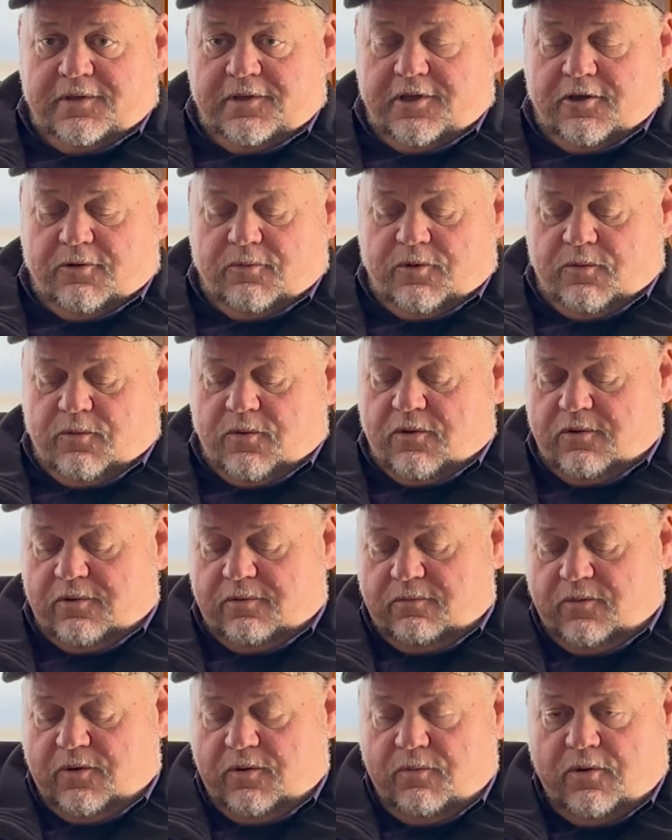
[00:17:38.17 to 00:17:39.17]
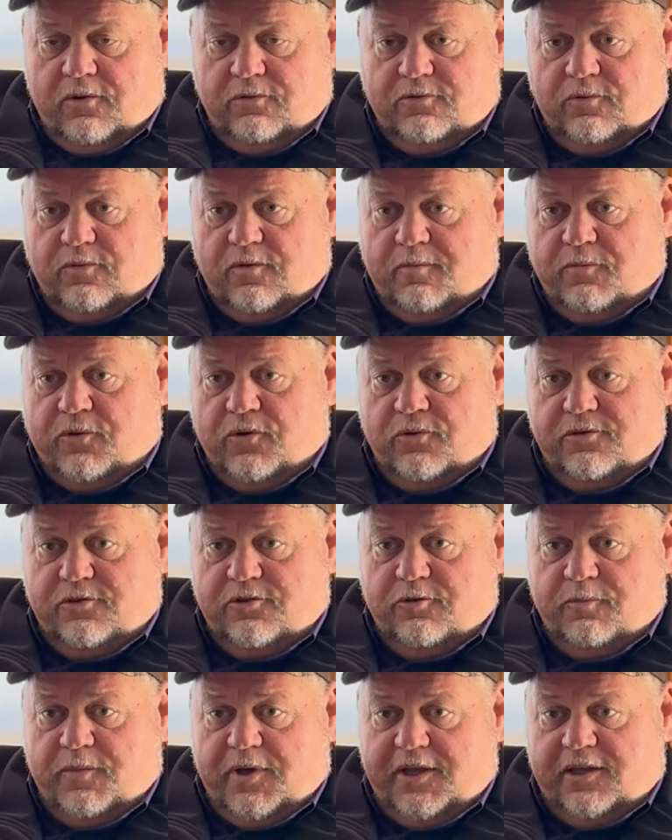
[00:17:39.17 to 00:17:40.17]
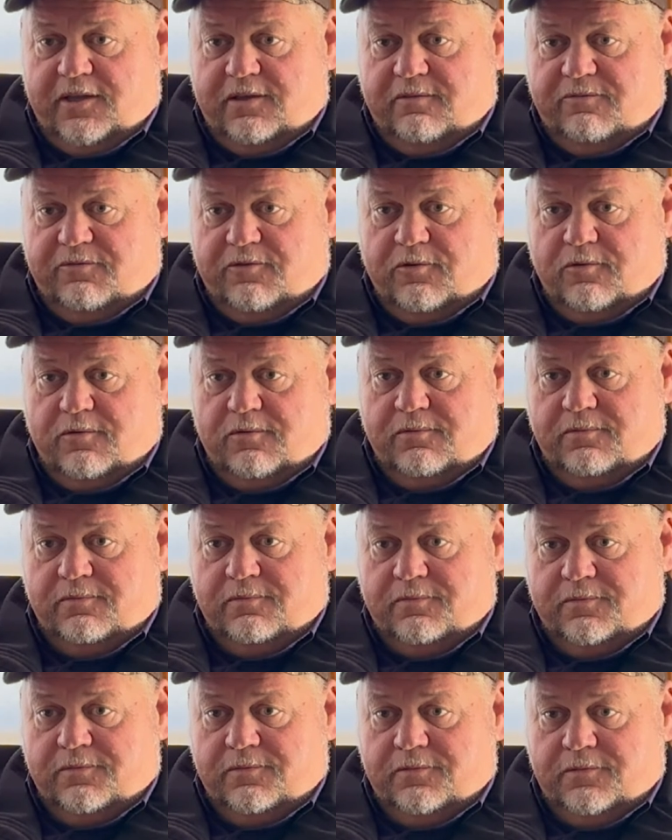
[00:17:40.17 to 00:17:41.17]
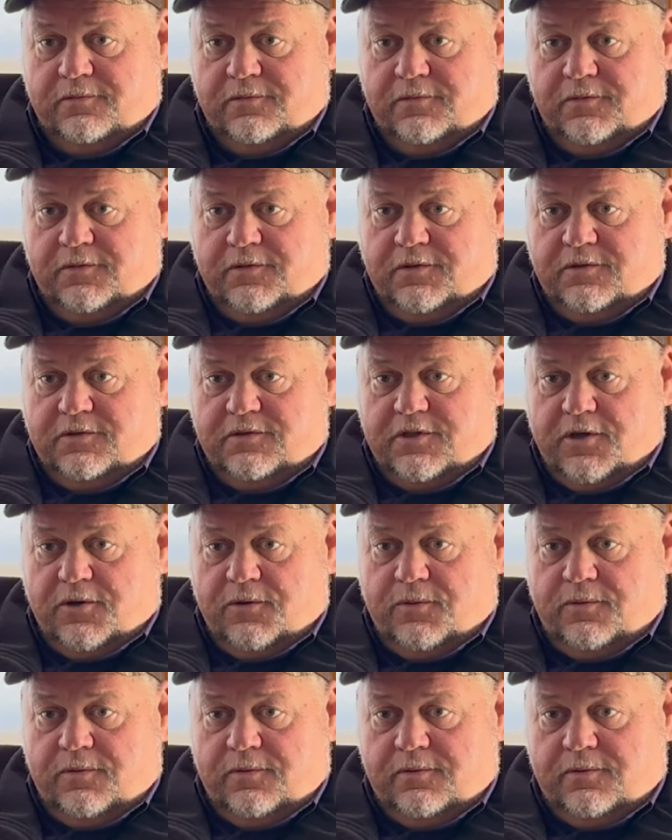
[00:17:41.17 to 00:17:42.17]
We want the 1.2 million full. So